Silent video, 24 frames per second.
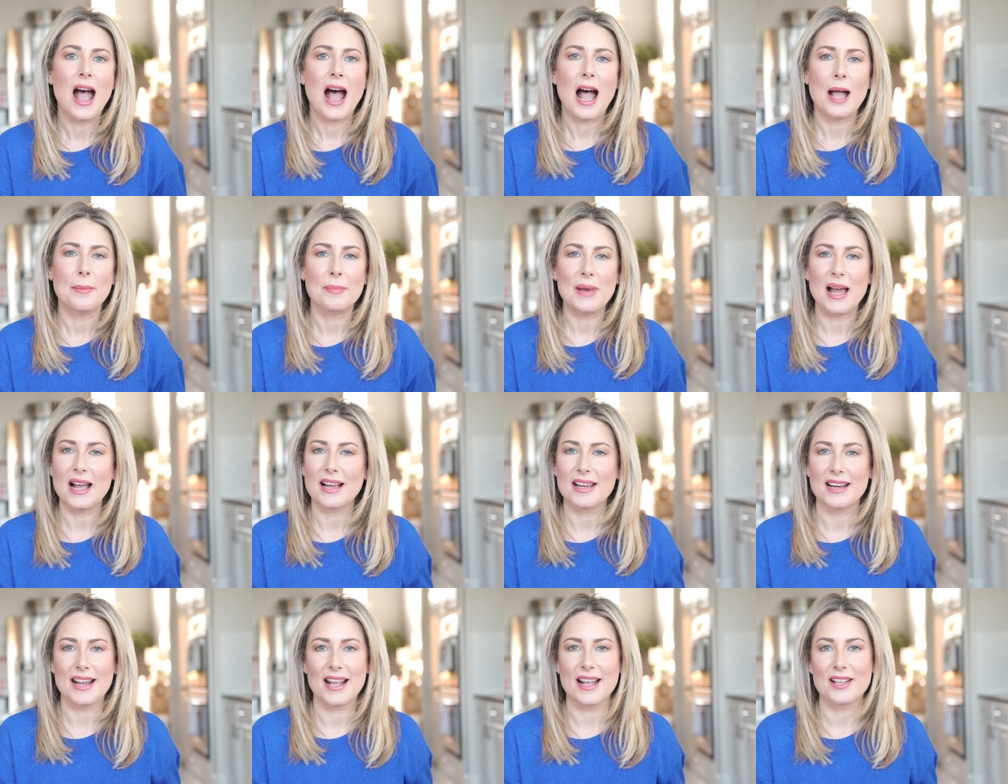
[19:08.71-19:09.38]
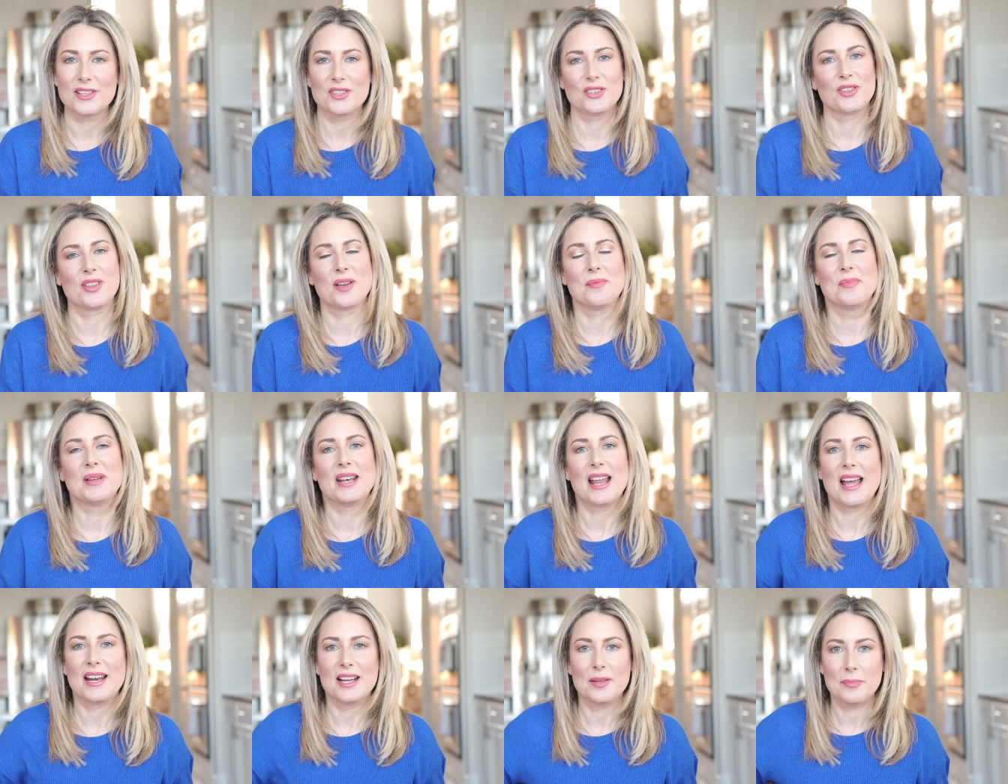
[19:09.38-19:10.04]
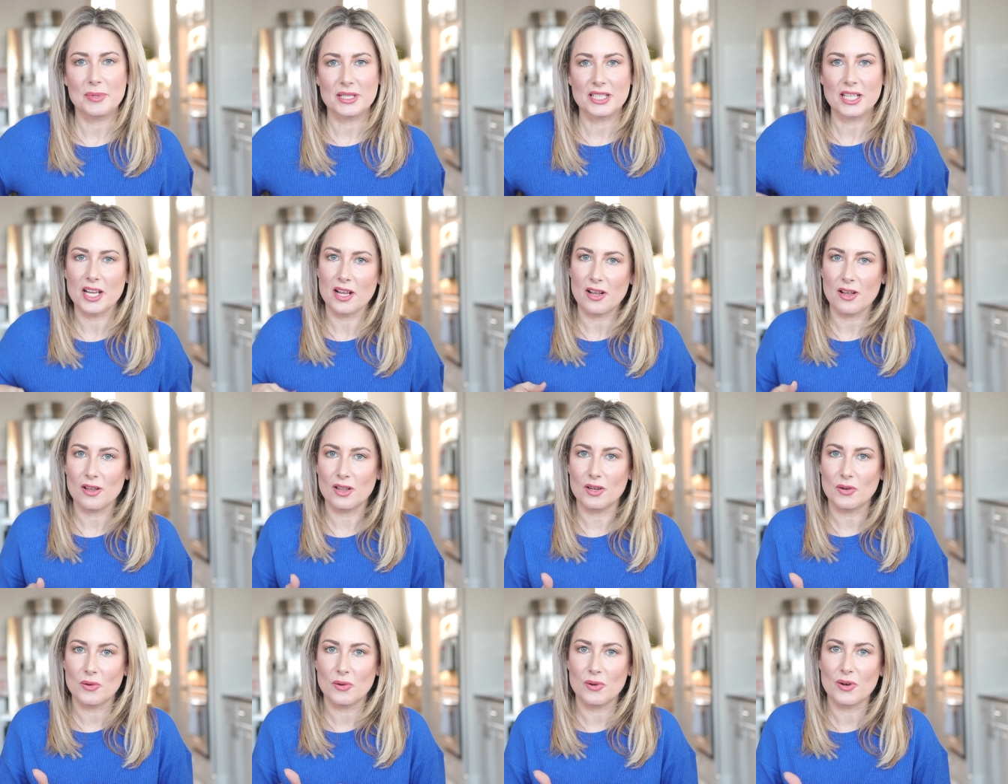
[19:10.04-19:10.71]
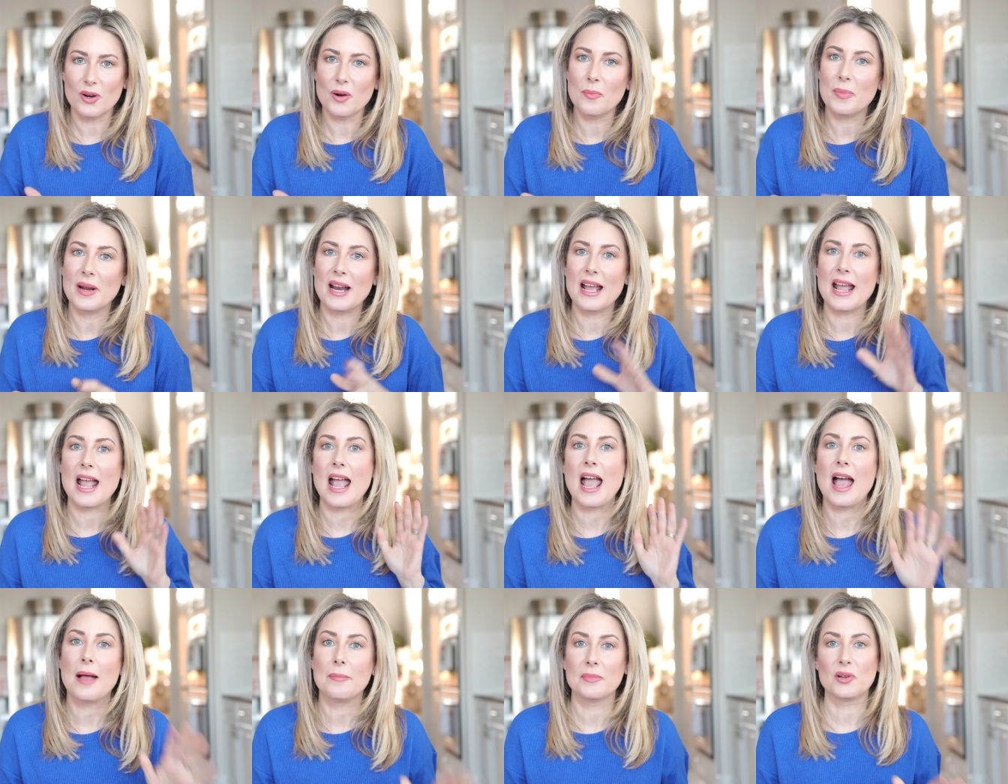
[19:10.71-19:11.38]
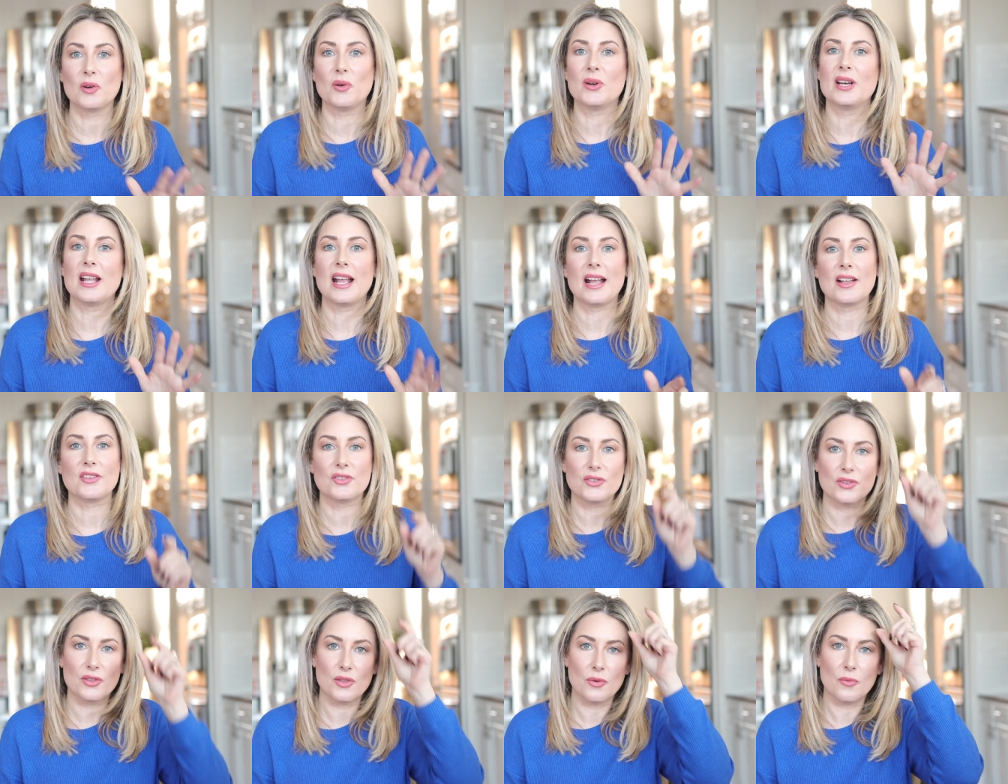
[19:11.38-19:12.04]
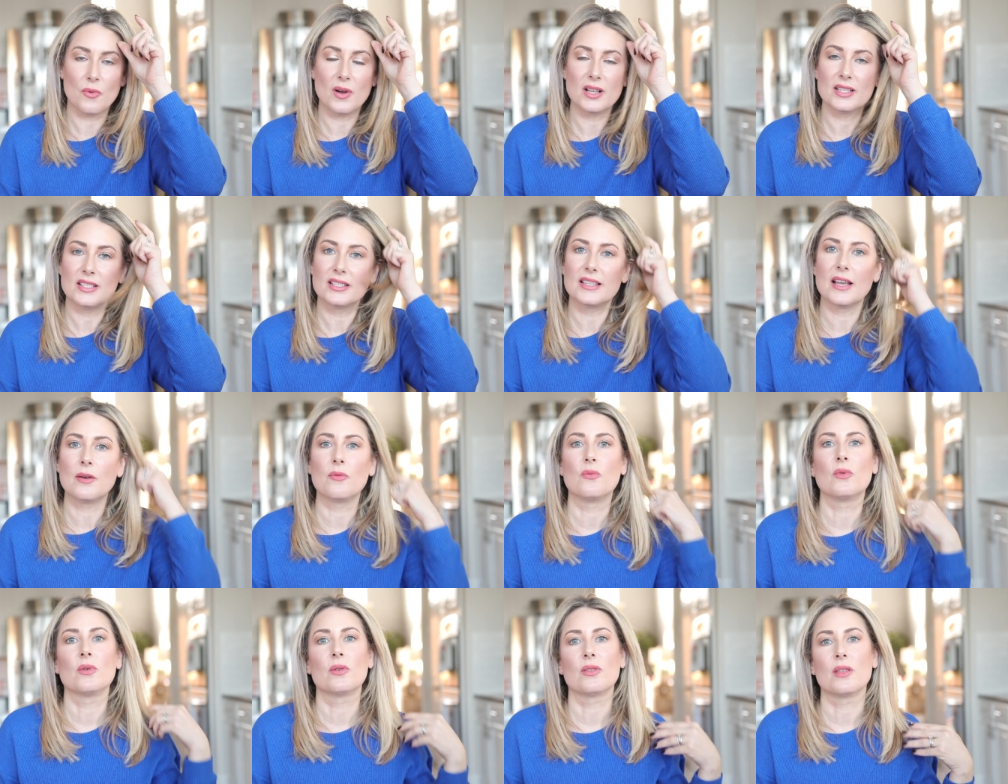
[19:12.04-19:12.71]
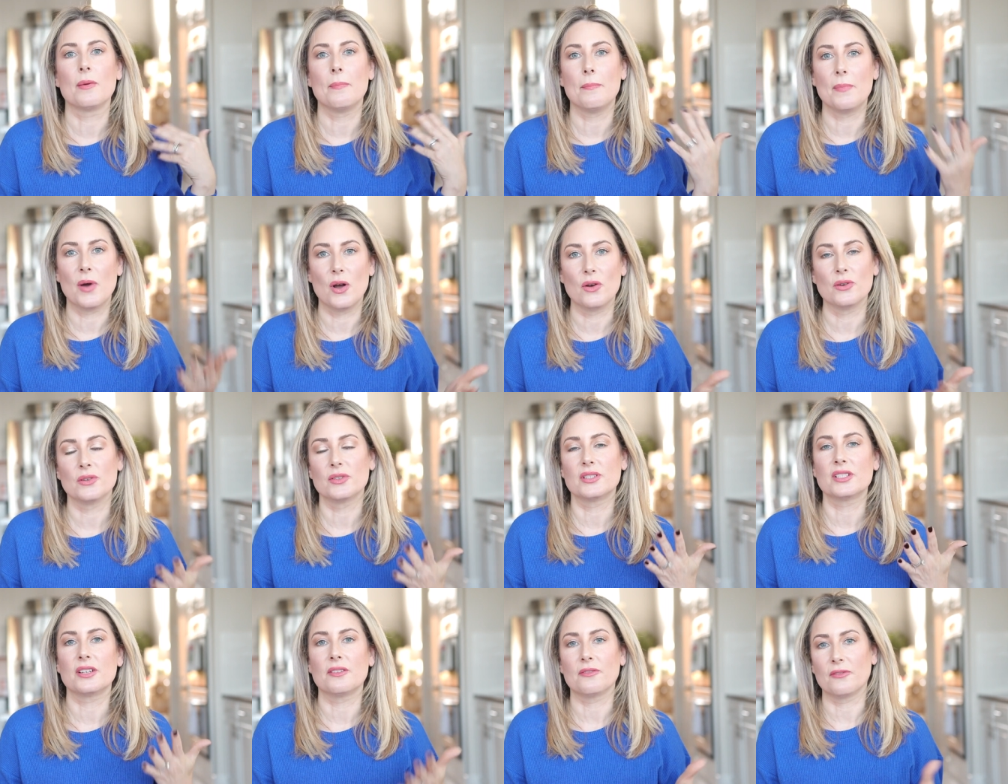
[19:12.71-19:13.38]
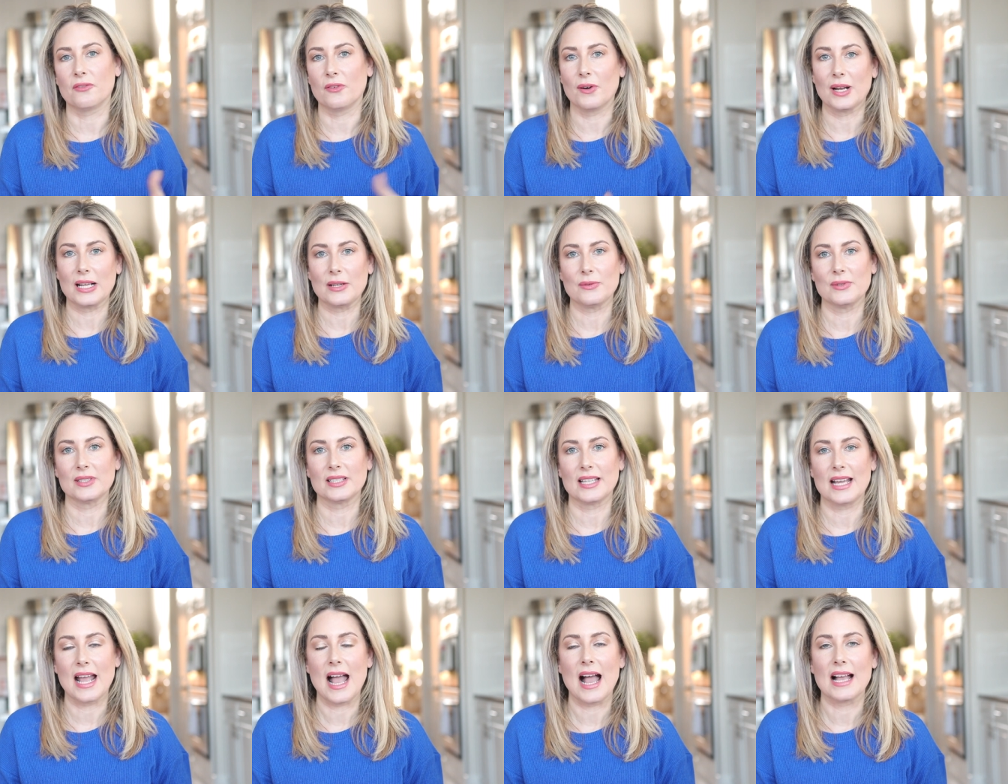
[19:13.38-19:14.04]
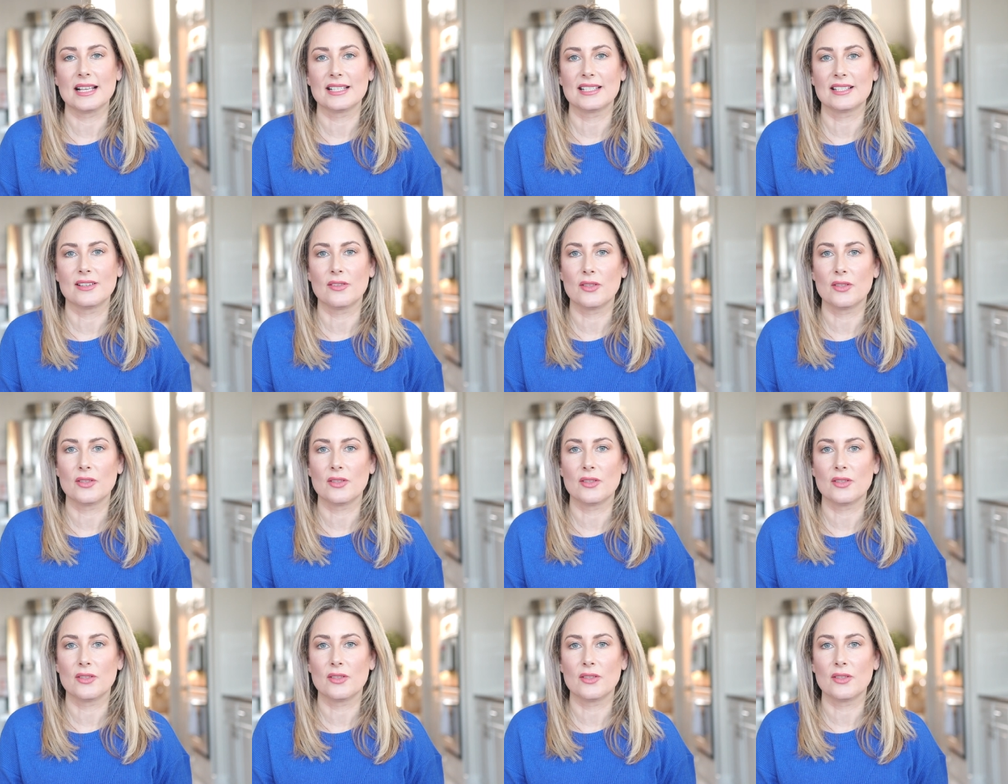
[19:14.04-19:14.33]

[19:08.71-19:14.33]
I'm not gonna answer them in any particular order, but I am going to answer the ones that were the most frequently asked.